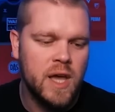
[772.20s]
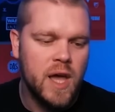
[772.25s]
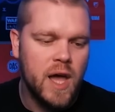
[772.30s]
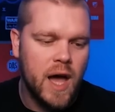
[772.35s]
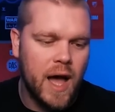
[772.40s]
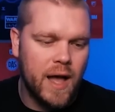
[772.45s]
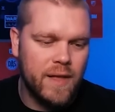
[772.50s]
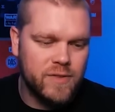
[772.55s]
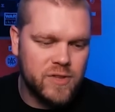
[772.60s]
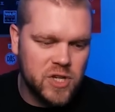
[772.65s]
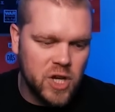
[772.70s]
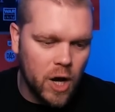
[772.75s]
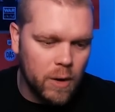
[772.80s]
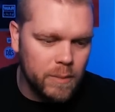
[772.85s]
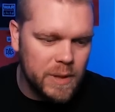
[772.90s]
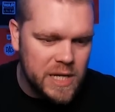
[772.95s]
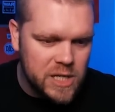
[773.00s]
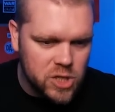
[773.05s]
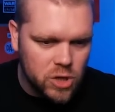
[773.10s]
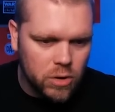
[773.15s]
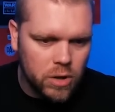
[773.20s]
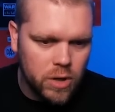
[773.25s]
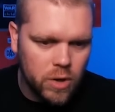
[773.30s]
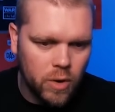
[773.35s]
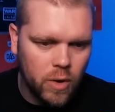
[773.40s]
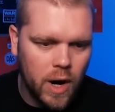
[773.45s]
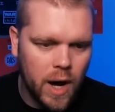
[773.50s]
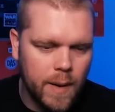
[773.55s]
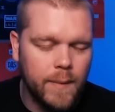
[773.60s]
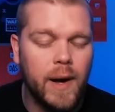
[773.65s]
And Tommy
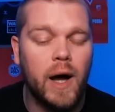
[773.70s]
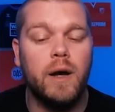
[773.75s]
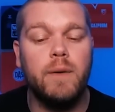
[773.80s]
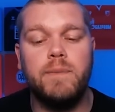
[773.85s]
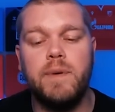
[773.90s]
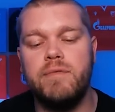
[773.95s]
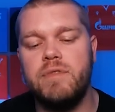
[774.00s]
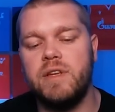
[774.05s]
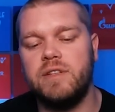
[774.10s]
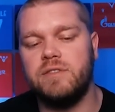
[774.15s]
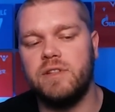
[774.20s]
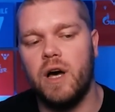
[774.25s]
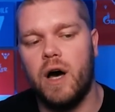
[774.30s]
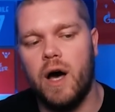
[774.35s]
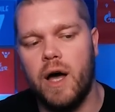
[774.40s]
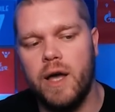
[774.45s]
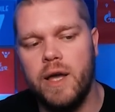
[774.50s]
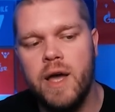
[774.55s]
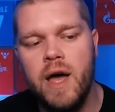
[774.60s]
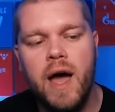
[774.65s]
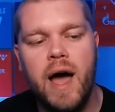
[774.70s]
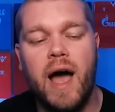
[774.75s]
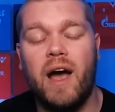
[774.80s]
Doyle, I'm hoping this guy,